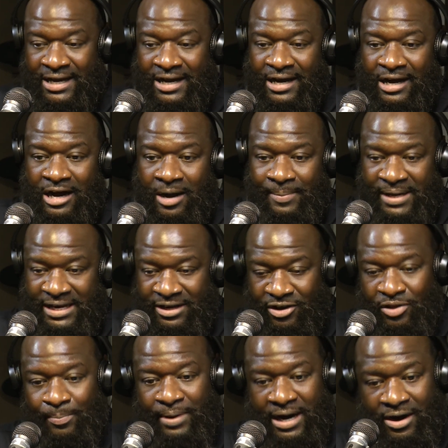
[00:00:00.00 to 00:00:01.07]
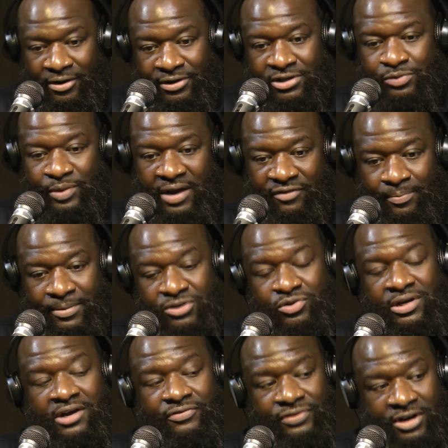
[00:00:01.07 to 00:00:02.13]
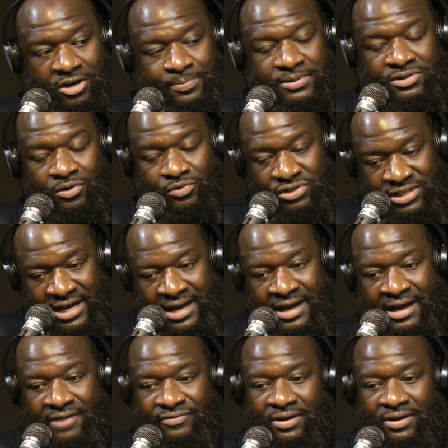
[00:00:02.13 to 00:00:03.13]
Any other barriers, we have a mental health therapist on staff.